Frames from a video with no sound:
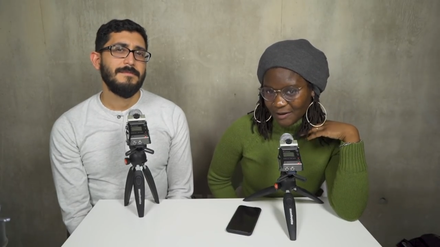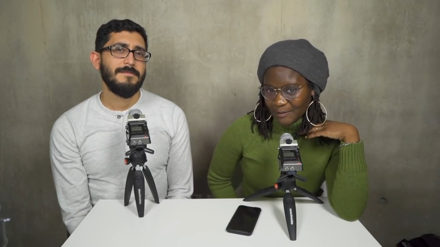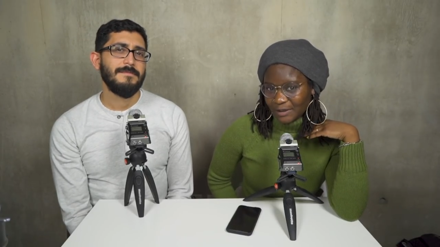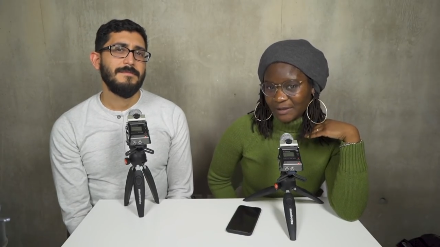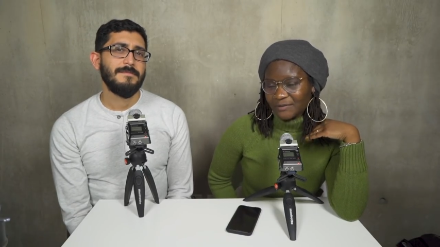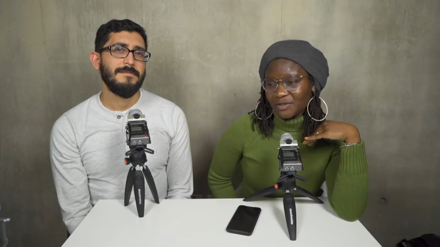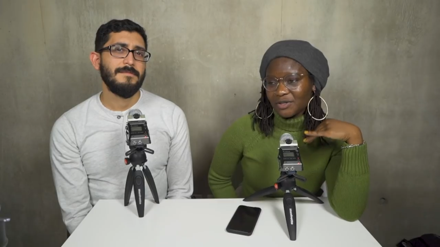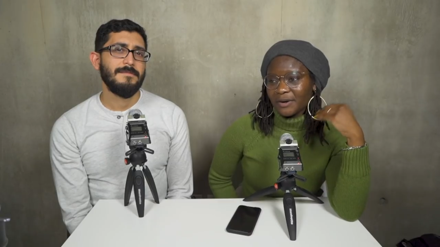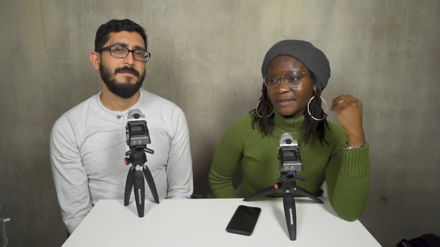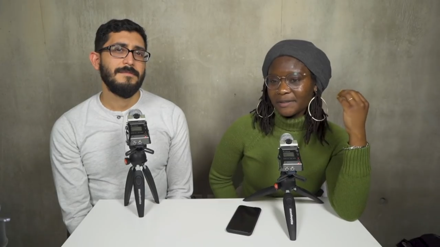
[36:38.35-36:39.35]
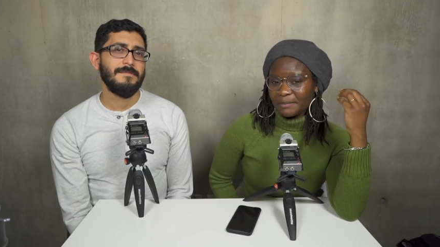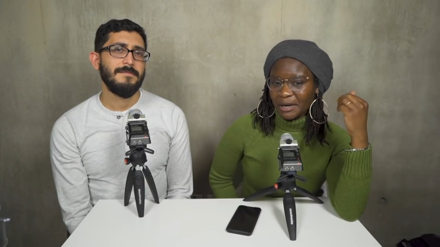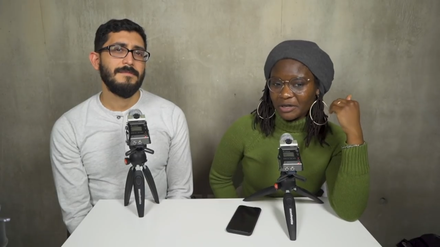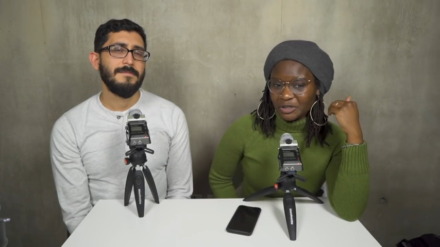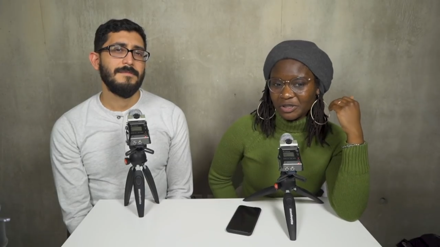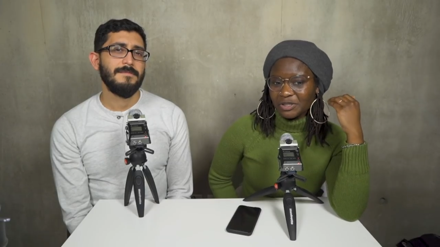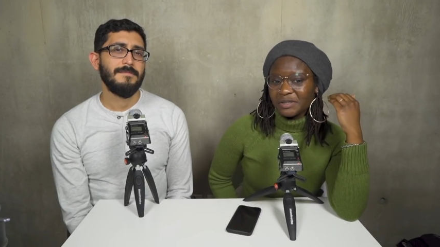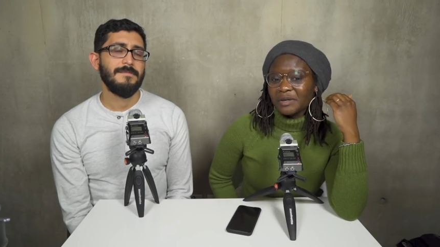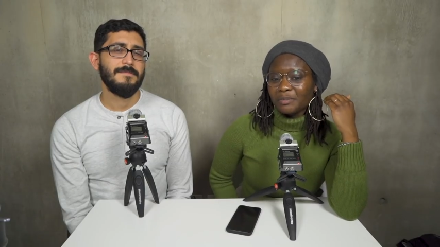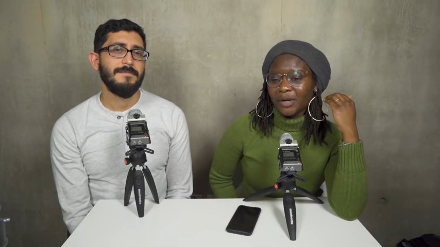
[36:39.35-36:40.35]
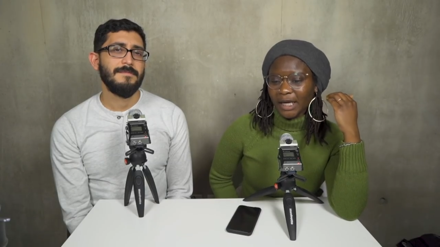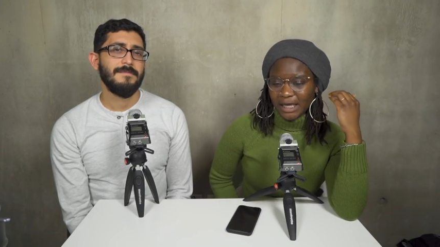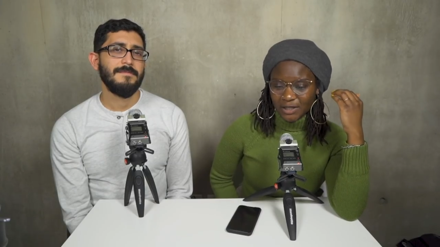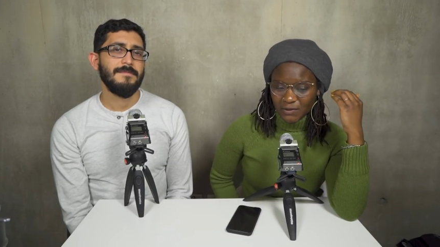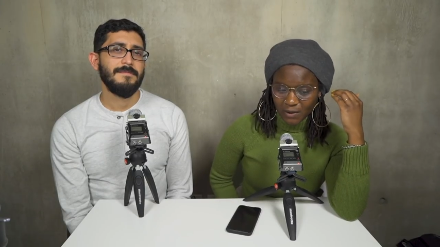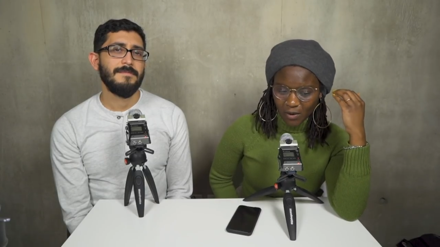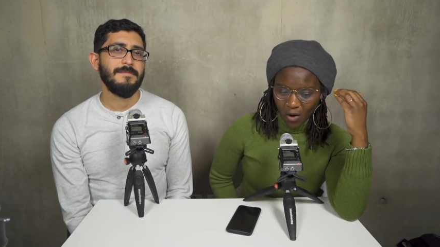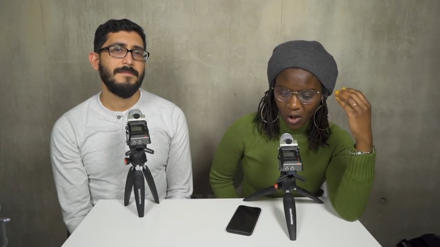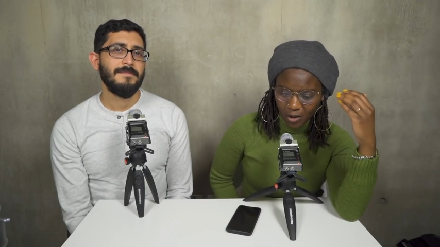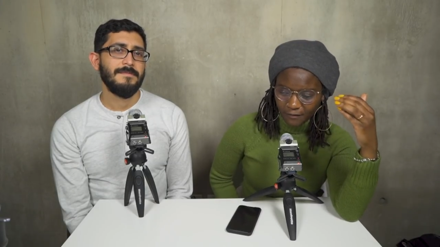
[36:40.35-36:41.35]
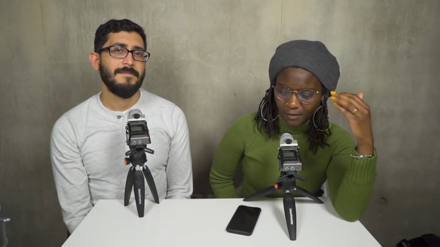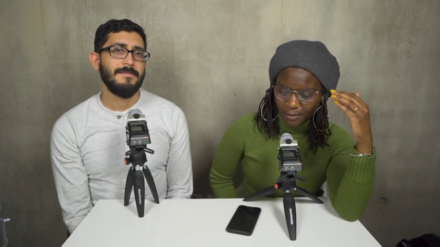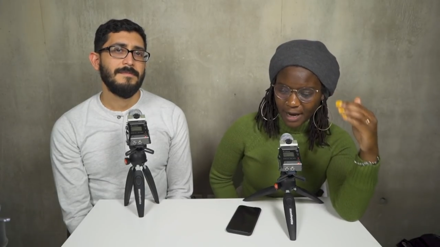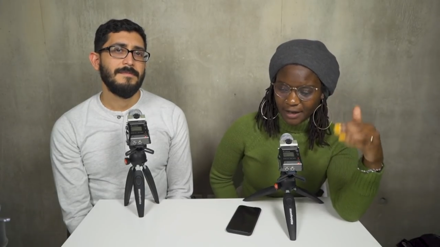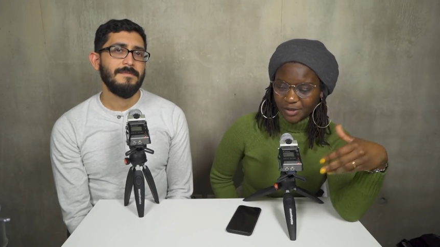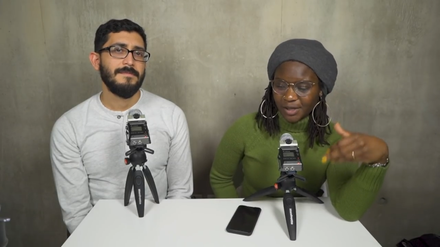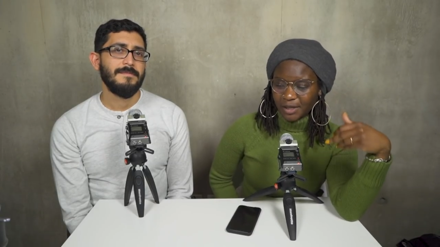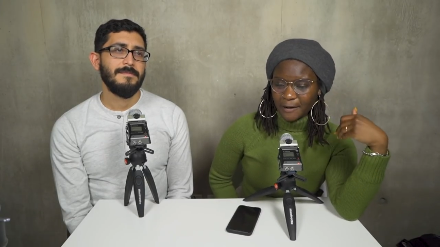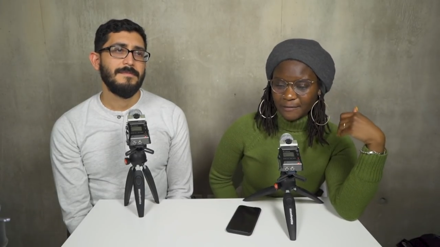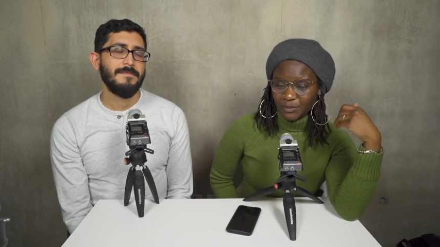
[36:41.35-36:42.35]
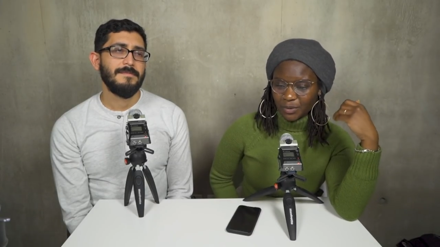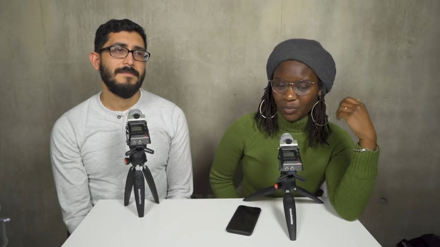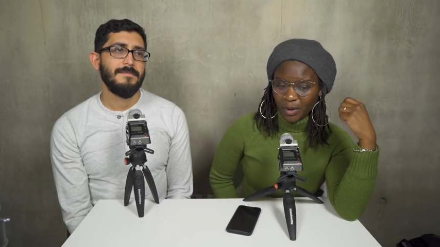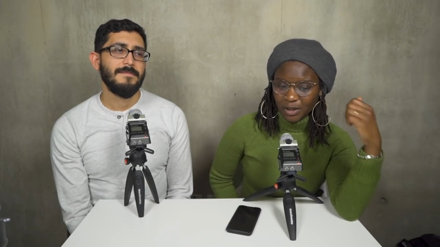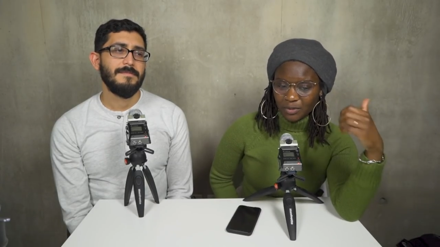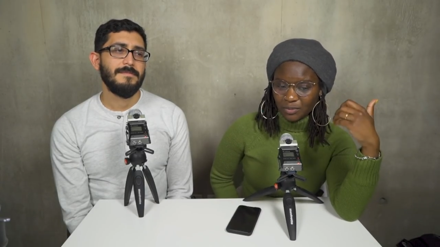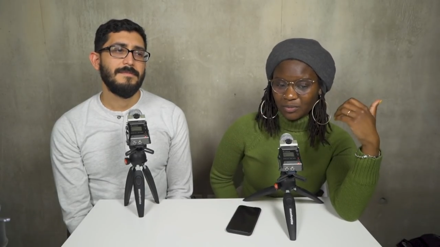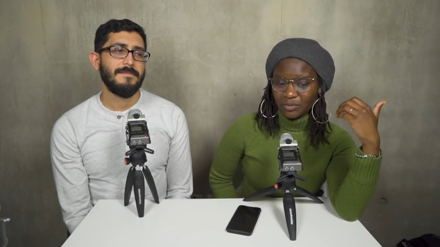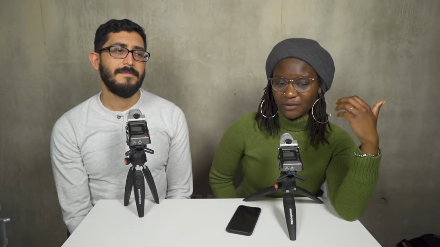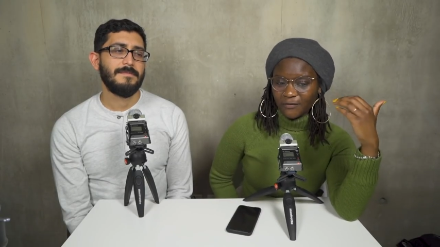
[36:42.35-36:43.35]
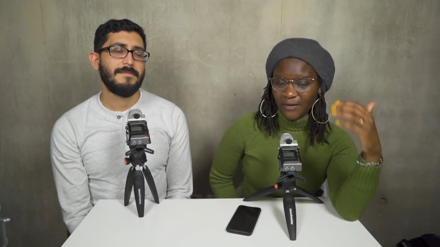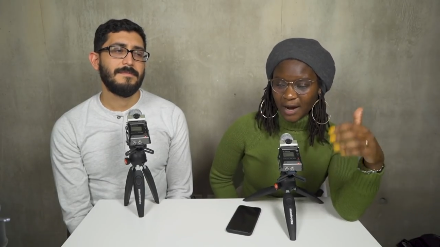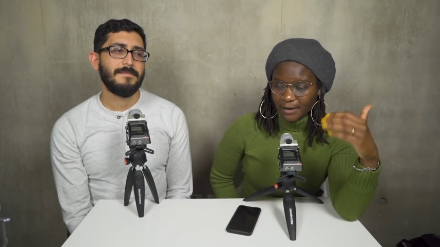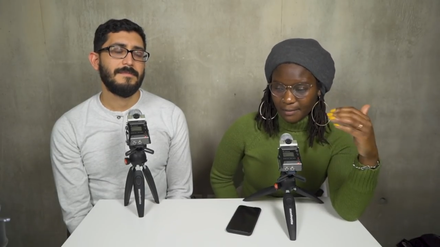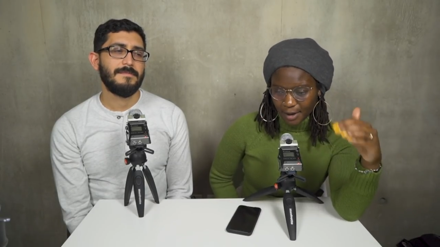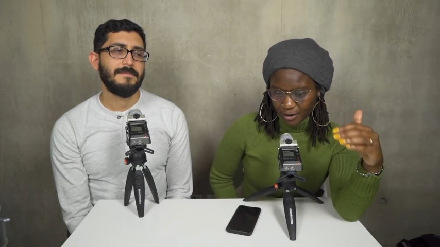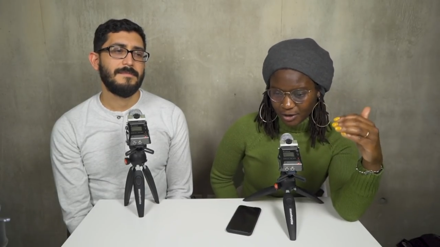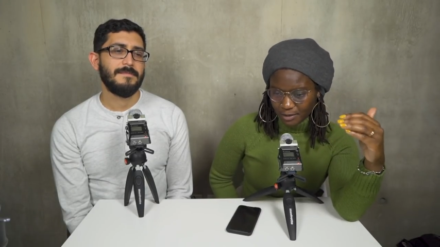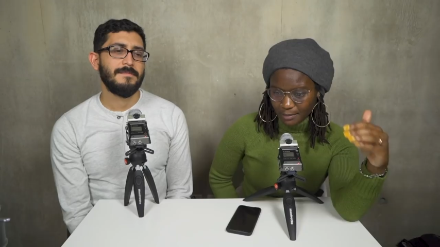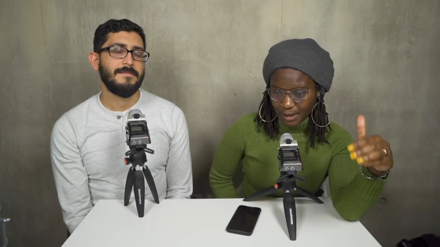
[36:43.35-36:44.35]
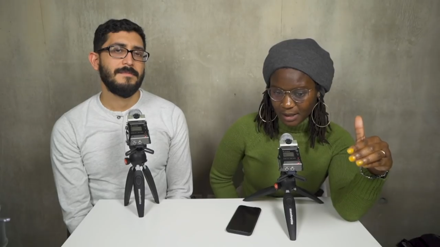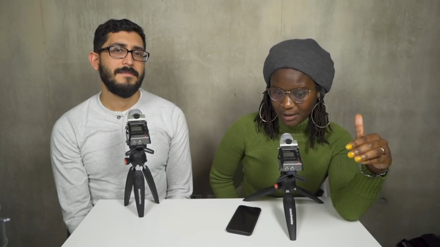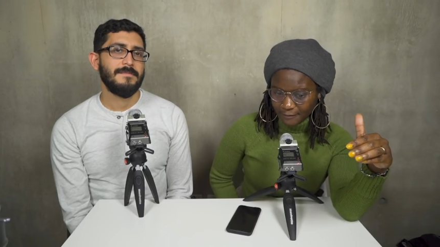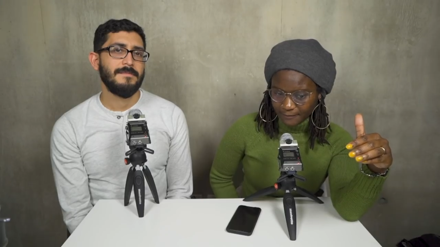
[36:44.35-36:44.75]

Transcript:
Speaker 1: Because if she calls it a marriage, then she's going to bring into it all of the baggage that comes with what you define a marriage to be.